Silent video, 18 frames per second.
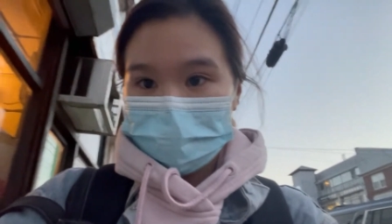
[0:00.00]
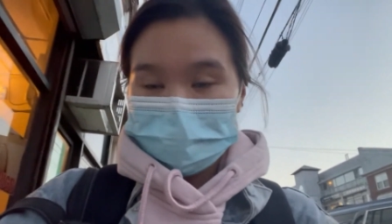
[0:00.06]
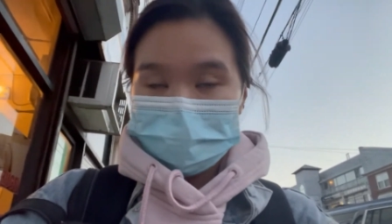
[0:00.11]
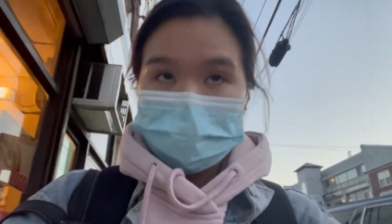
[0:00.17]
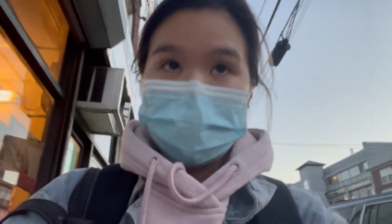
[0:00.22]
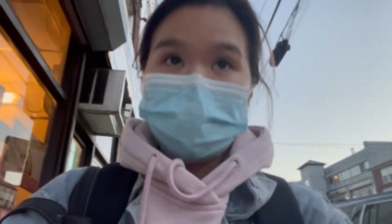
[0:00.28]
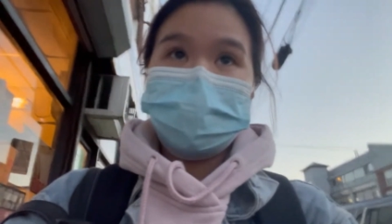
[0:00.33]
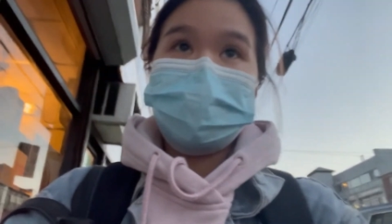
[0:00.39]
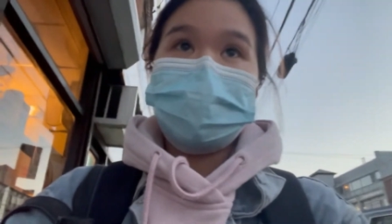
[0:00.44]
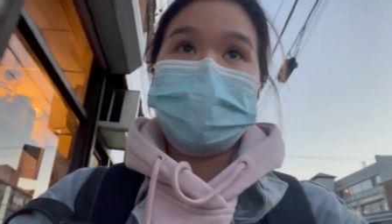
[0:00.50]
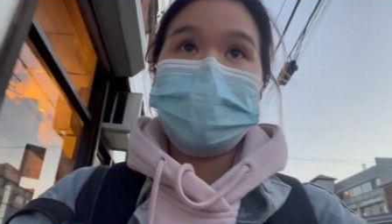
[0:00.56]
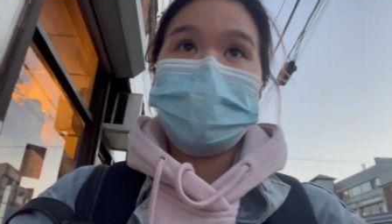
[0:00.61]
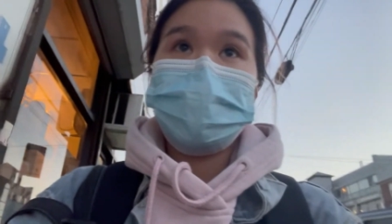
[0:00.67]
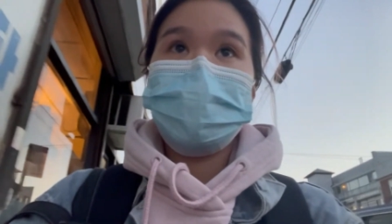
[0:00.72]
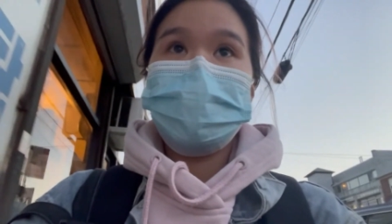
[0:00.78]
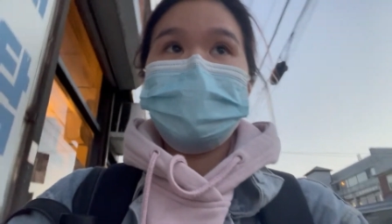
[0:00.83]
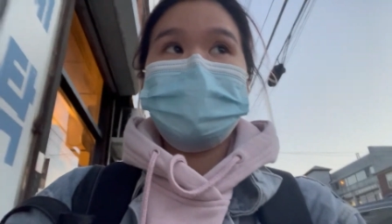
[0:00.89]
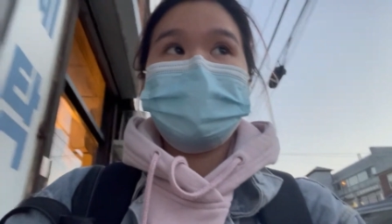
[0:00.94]
at the
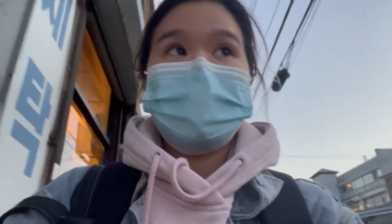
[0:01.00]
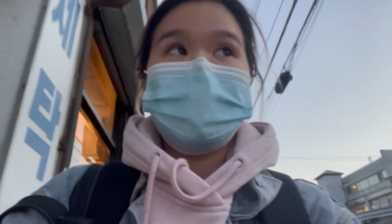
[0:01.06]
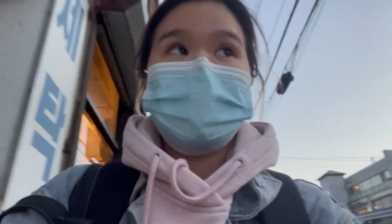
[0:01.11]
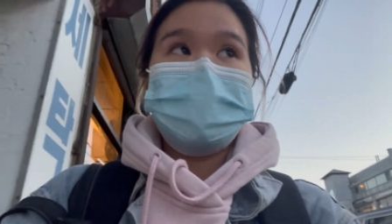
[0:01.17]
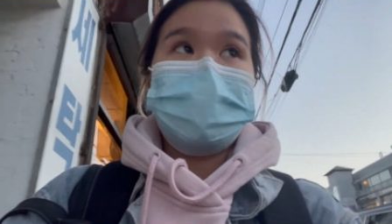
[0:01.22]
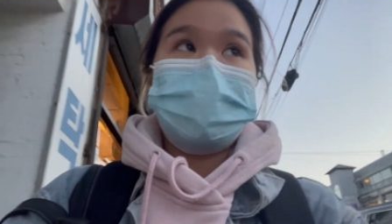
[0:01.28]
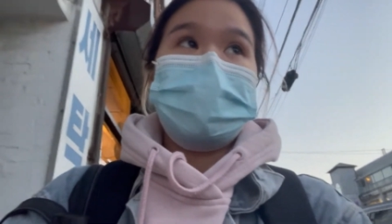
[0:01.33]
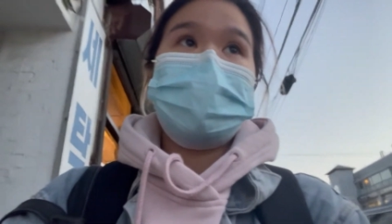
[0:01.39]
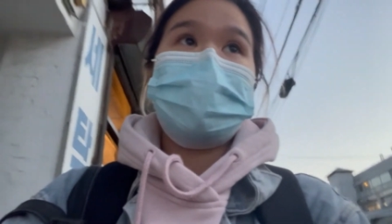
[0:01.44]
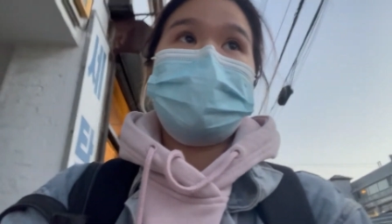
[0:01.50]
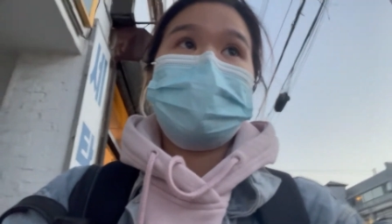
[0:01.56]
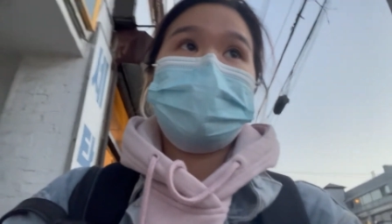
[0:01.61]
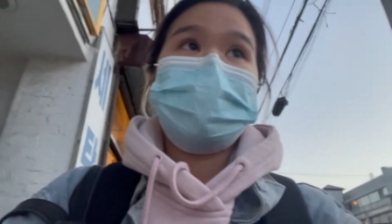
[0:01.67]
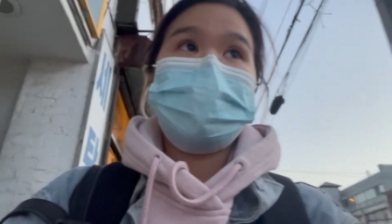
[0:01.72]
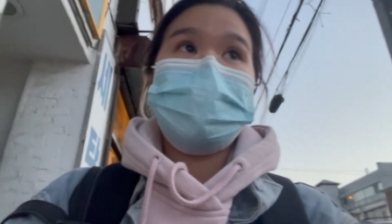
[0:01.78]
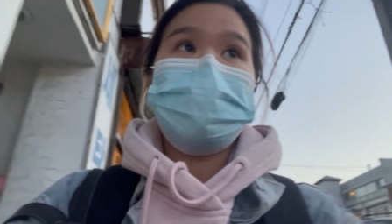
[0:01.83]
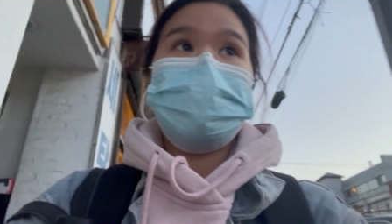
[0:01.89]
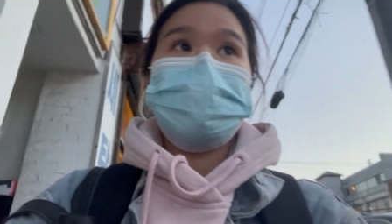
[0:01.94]
cafe
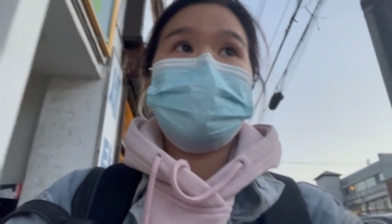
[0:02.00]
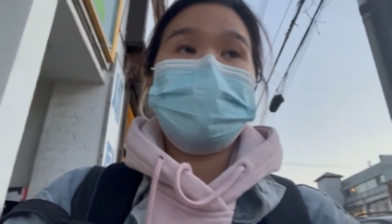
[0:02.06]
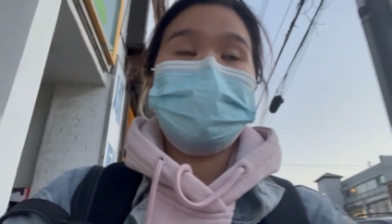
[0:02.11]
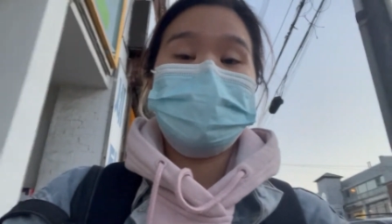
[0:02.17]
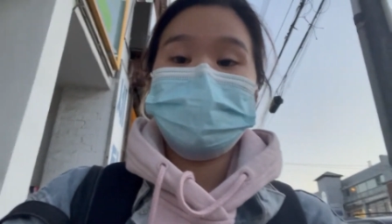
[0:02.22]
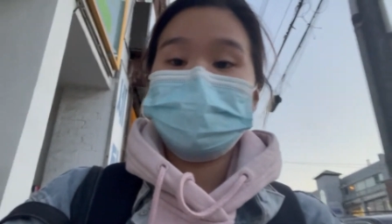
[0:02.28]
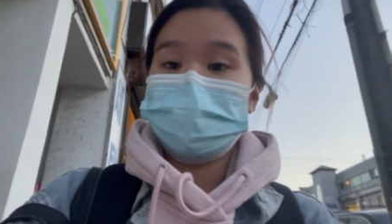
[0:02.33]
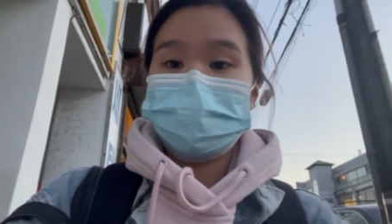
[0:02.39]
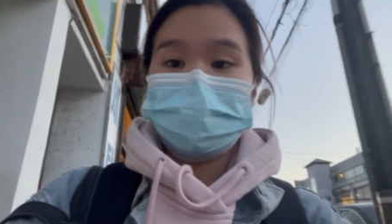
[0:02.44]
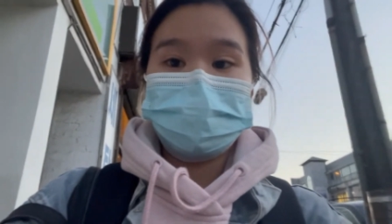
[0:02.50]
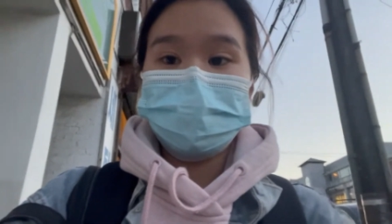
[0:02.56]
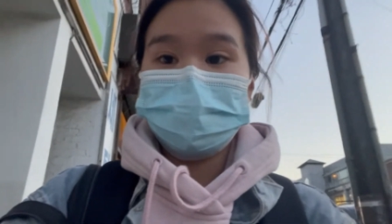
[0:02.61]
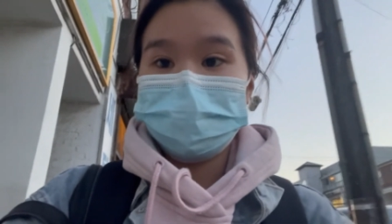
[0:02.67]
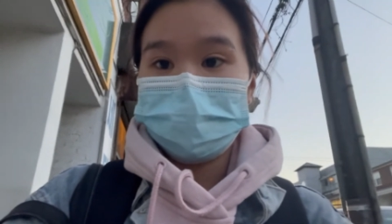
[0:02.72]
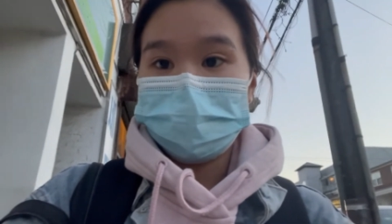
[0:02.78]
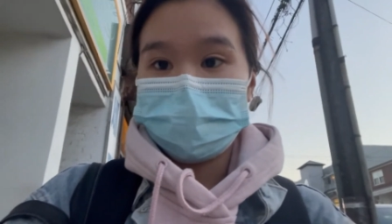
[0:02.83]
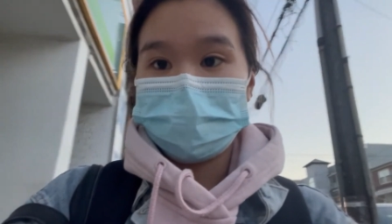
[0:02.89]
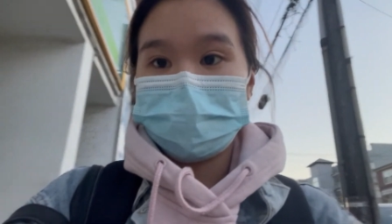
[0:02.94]
and I was
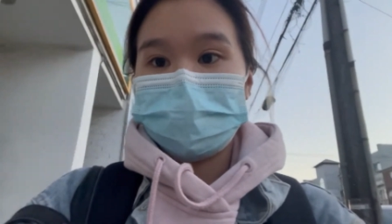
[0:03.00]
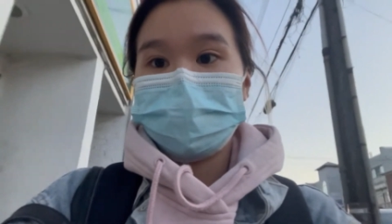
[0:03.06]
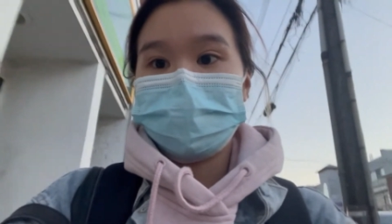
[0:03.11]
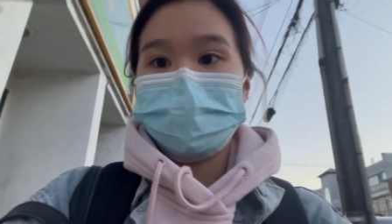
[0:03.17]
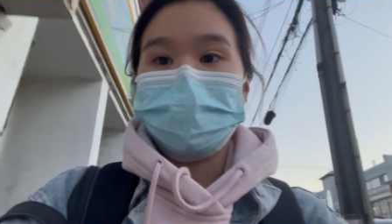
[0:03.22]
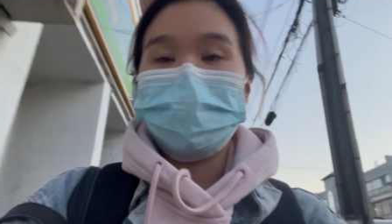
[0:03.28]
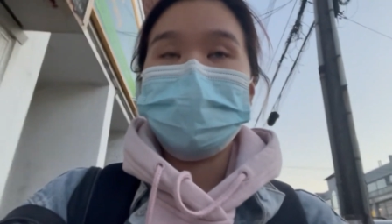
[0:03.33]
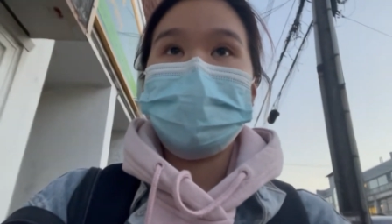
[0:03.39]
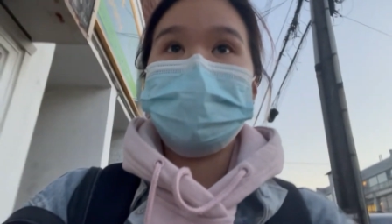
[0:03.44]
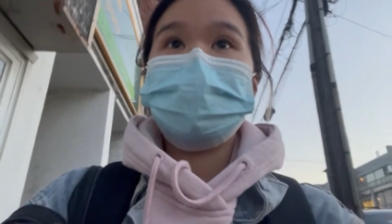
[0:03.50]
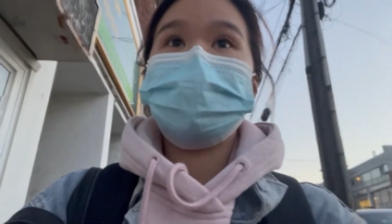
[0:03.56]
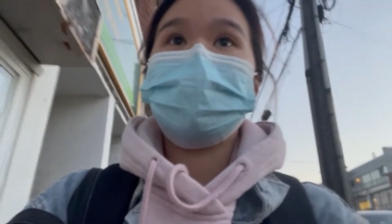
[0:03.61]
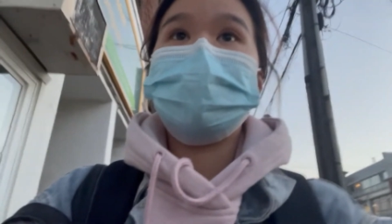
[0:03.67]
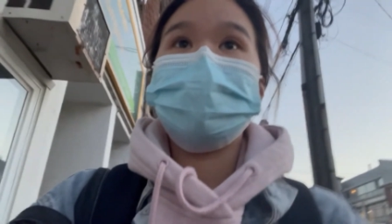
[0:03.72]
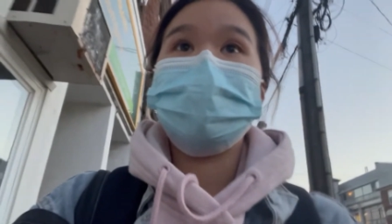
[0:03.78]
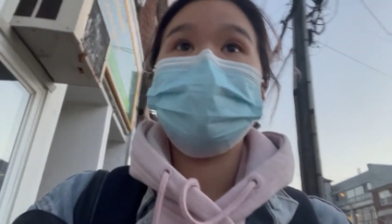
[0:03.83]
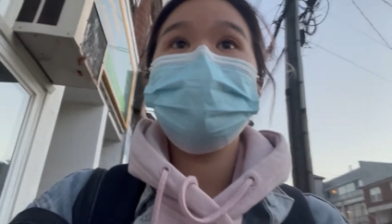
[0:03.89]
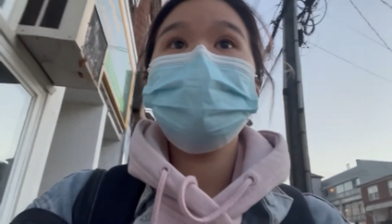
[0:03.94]
literally working there all
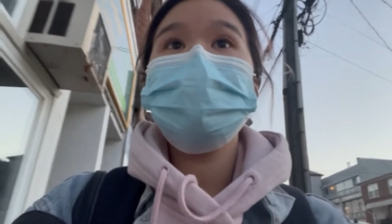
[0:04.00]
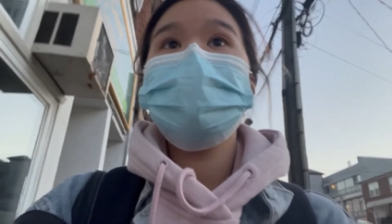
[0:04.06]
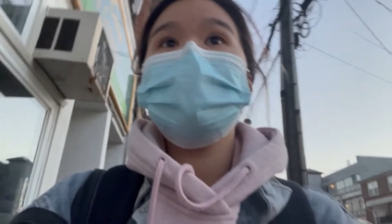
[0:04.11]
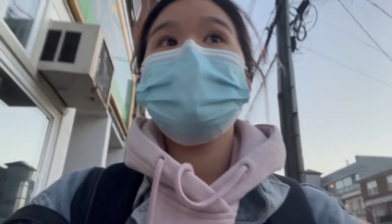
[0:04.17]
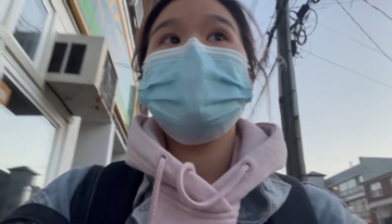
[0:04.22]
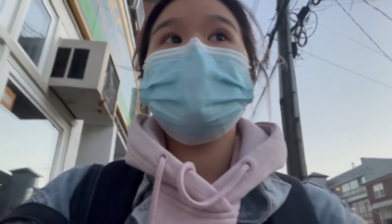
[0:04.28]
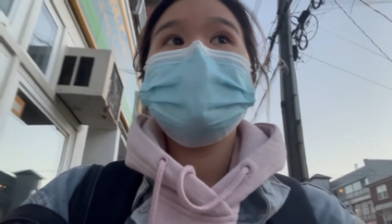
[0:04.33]
afternoon.